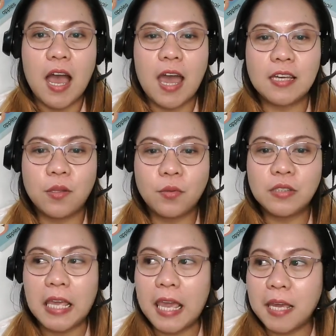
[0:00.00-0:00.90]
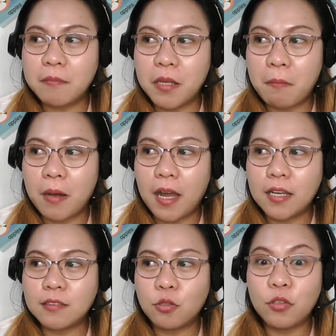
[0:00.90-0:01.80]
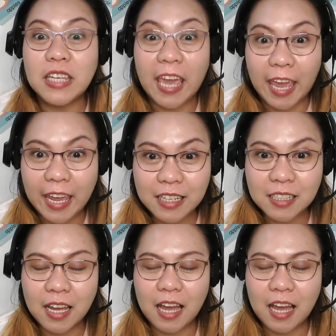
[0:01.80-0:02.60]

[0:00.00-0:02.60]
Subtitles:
I don't aim naman to gain